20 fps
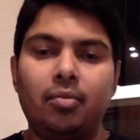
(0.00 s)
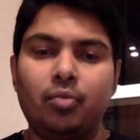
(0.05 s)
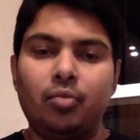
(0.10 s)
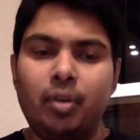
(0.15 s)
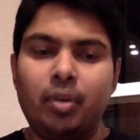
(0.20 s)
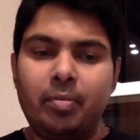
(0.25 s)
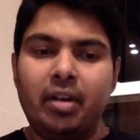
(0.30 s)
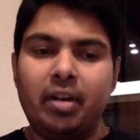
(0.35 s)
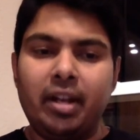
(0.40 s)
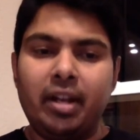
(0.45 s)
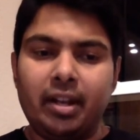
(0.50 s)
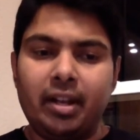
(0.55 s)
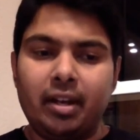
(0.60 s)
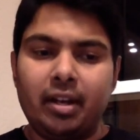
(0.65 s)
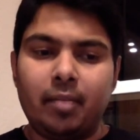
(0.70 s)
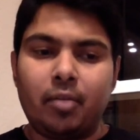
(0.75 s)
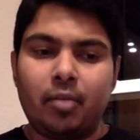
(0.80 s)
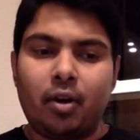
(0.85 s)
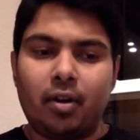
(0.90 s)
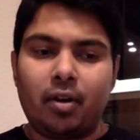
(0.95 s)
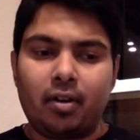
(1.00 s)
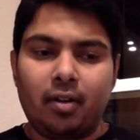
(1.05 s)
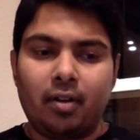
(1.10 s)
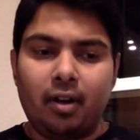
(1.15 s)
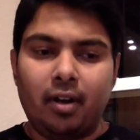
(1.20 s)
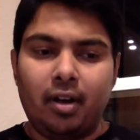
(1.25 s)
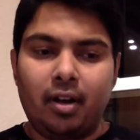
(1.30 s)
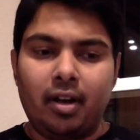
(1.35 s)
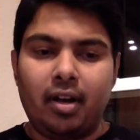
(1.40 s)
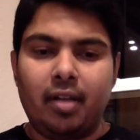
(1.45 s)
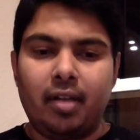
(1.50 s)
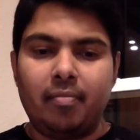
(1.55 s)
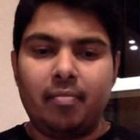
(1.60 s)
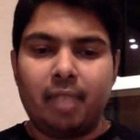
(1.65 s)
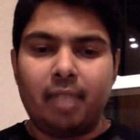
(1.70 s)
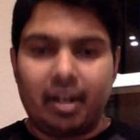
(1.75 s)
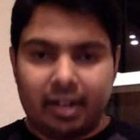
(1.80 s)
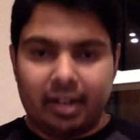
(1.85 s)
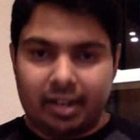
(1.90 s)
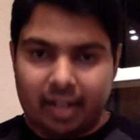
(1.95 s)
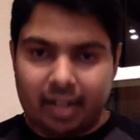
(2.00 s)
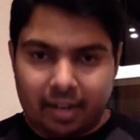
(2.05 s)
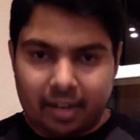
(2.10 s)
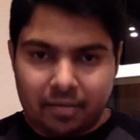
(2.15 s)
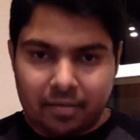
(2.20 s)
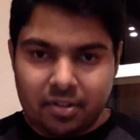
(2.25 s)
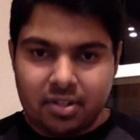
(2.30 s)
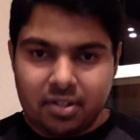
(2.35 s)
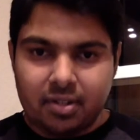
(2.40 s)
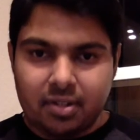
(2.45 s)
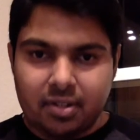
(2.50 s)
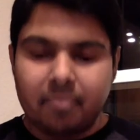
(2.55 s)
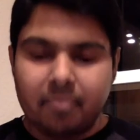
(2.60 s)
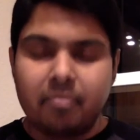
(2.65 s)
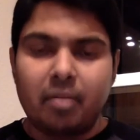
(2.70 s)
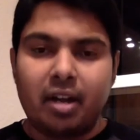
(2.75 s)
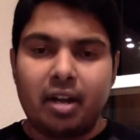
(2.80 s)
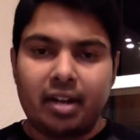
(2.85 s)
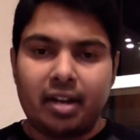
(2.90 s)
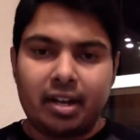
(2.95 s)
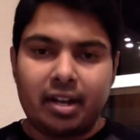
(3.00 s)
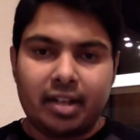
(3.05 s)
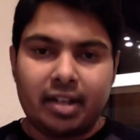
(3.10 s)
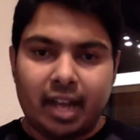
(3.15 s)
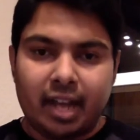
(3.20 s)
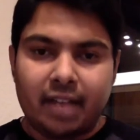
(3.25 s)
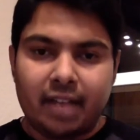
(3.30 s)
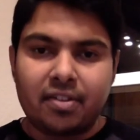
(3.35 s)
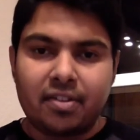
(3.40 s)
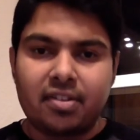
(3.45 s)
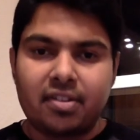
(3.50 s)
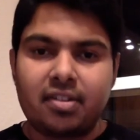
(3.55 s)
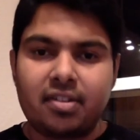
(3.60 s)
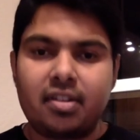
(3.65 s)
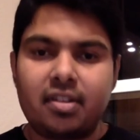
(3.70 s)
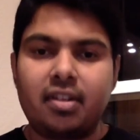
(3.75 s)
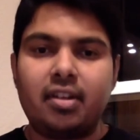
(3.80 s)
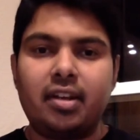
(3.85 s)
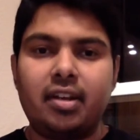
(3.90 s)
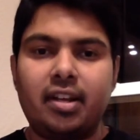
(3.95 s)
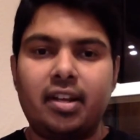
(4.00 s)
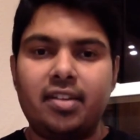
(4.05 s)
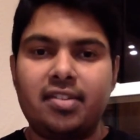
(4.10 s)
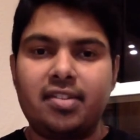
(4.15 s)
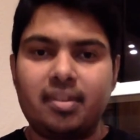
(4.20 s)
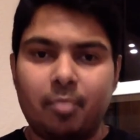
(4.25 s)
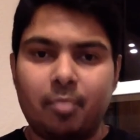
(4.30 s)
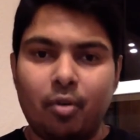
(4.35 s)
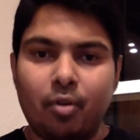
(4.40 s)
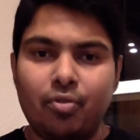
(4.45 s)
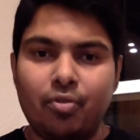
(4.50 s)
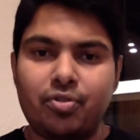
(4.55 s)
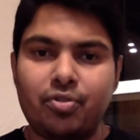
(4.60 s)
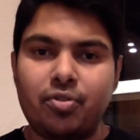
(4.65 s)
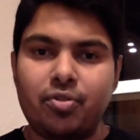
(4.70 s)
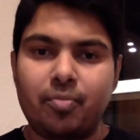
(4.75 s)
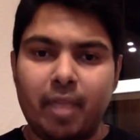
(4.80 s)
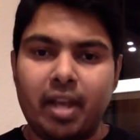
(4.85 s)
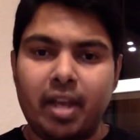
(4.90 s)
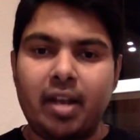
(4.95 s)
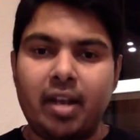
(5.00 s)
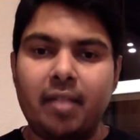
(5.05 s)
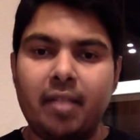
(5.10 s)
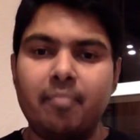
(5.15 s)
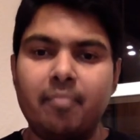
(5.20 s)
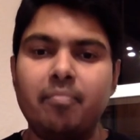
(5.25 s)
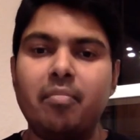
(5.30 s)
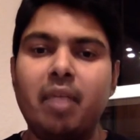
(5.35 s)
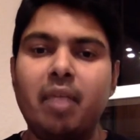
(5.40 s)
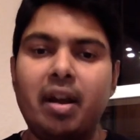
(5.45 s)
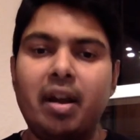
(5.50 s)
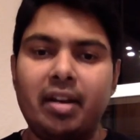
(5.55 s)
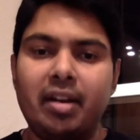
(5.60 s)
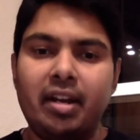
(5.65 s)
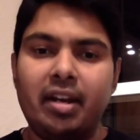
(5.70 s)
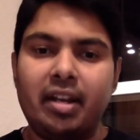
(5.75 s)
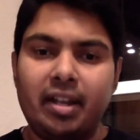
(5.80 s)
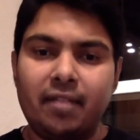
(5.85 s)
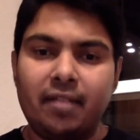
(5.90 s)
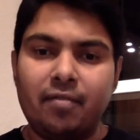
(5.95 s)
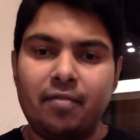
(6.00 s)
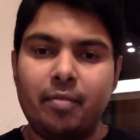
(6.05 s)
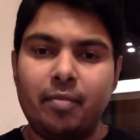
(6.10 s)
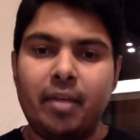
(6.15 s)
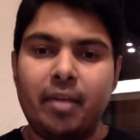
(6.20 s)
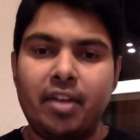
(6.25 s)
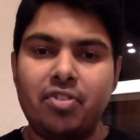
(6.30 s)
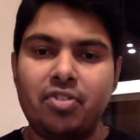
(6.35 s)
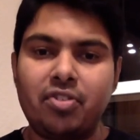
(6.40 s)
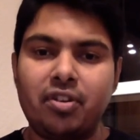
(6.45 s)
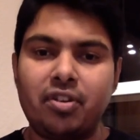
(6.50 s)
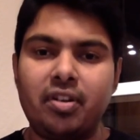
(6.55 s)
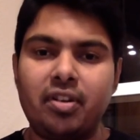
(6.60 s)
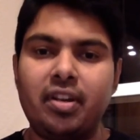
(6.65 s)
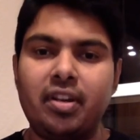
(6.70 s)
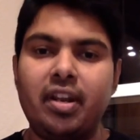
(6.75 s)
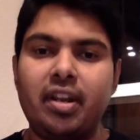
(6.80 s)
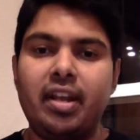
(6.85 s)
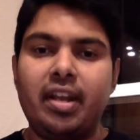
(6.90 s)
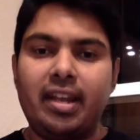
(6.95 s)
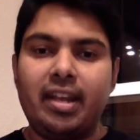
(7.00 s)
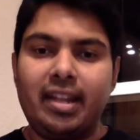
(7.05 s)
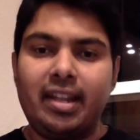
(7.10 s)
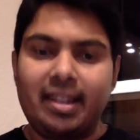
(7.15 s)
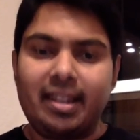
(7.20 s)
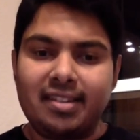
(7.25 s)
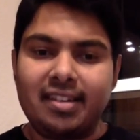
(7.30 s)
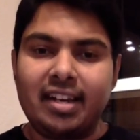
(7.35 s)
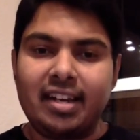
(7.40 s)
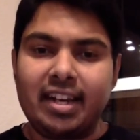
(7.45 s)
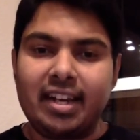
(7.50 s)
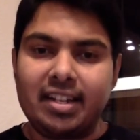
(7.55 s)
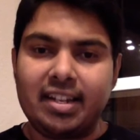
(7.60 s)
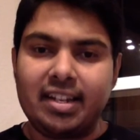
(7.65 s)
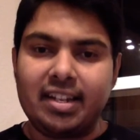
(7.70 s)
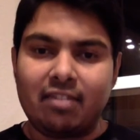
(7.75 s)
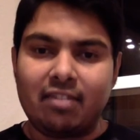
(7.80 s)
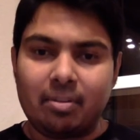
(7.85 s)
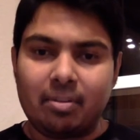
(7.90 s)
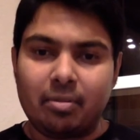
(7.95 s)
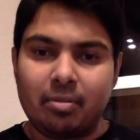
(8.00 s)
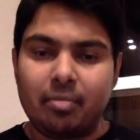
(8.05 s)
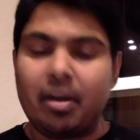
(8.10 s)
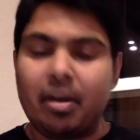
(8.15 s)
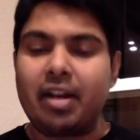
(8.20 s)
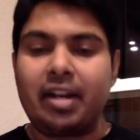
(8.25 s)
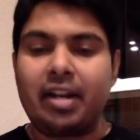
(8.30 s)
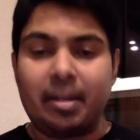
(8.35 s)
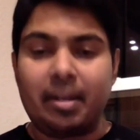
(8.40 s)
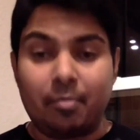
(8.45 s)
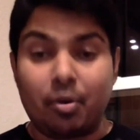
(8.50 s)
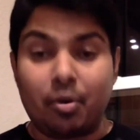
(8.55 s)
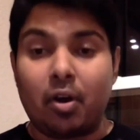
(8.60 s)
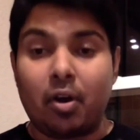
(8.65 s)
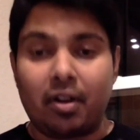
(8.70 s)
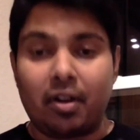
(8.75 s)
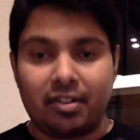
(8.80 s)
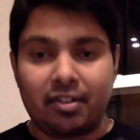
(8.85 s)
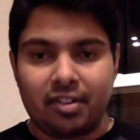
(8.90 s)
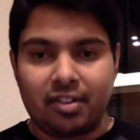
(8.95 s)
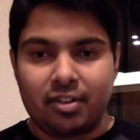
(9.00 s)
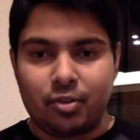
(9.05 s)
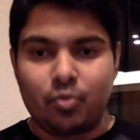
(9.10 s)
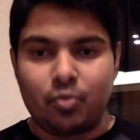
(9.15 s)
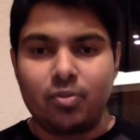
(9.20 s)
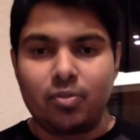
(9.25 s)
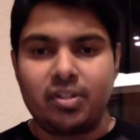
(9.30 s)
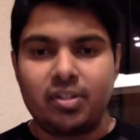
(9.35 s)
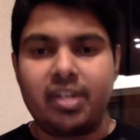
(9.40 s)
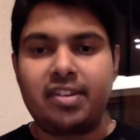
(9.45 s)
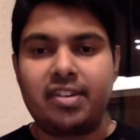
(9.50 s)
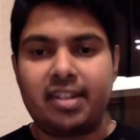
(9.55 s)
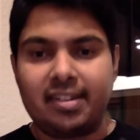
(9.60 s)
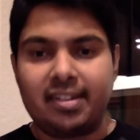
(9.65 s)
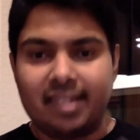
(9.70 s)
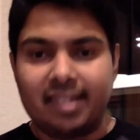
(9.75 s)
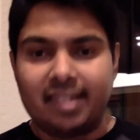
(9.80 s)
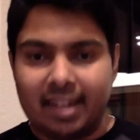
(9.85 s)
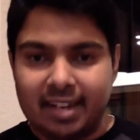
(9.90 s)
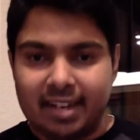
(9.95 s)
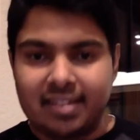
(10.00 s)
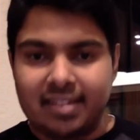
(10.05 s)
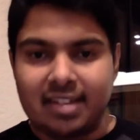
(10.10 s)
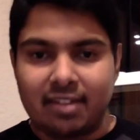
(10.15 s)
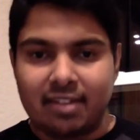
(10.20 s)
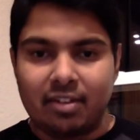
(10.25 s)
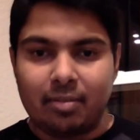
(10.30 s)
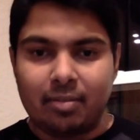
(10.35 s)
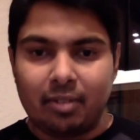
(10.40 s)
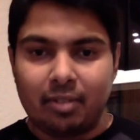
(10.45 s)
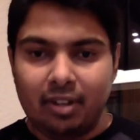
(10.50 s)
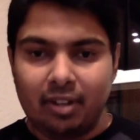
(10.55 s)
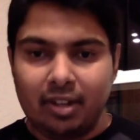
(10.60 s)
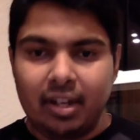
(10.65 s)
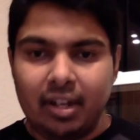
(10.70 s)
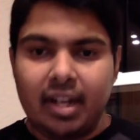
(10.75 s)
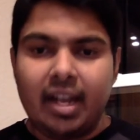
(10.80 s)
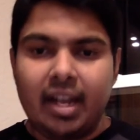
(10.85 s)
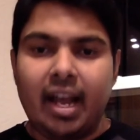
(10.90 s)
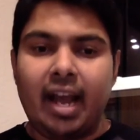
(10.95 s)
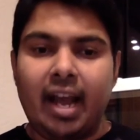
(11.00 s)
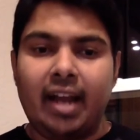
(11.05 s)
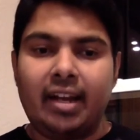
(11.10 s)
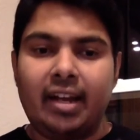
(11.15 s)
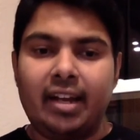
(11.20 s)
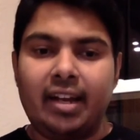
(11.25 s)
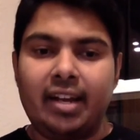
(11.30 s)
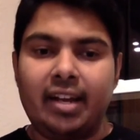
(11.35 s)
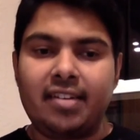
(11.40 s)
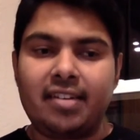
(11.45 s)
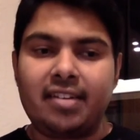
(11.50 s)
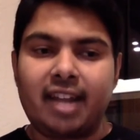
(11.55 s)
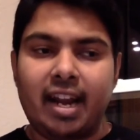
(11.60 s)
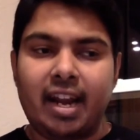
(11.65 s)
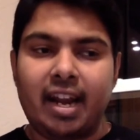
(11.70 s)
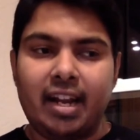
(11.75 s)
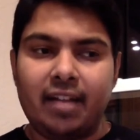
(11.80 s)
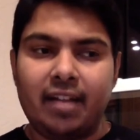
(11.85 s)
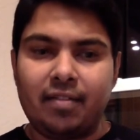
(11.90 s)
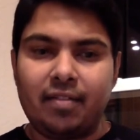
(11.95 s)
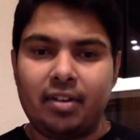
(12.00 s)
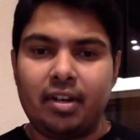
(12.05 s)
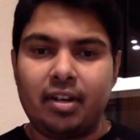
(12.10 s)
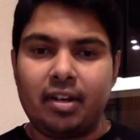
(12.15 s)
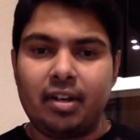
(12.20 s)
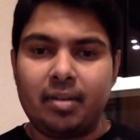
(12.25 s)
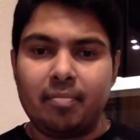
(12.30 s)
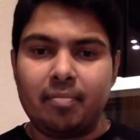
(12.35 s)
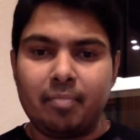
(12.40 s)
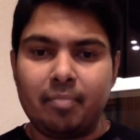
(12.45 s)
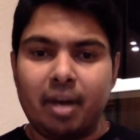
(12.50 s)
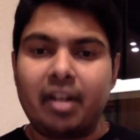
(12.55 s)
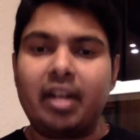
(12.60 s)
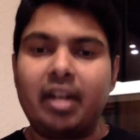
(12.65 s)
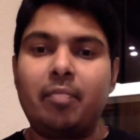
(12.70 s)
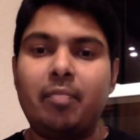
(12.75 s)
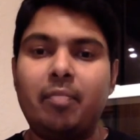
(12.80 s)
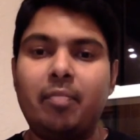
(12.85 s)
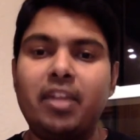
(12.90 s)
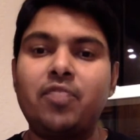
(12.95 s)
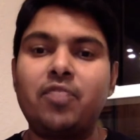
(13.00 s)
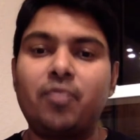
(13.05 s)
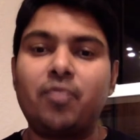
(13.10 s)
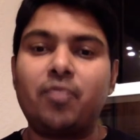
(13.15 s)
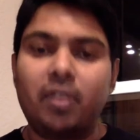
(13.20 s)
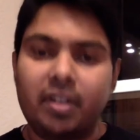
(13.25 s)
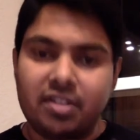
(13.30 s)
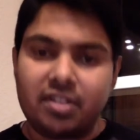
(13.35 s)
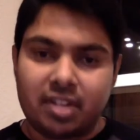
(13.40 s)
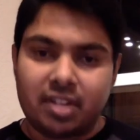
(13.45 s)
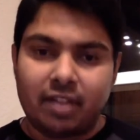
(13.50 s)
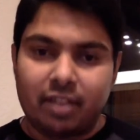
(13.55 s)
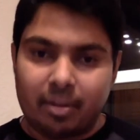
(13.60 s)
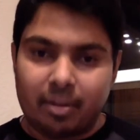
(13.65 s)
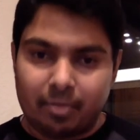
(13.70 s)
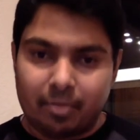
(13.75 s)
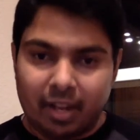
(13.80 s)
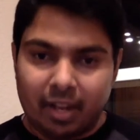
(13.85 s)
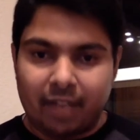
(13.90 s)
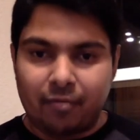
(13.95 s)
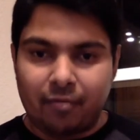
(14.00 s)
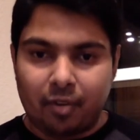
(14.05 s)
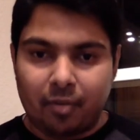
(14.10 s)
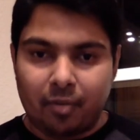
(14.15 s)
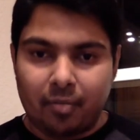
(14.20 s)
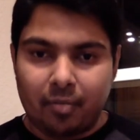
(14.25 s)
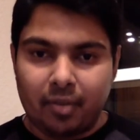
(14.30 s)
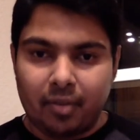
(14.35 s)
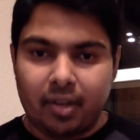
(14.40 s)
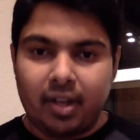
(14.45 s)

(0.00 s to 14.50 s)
We're building a product called Market Canvas. Market Canvas is supposed to make marketing information easily discoverable, marketing products and tool sets easily discoverable, and it's kind of a marketplace for discovery platform.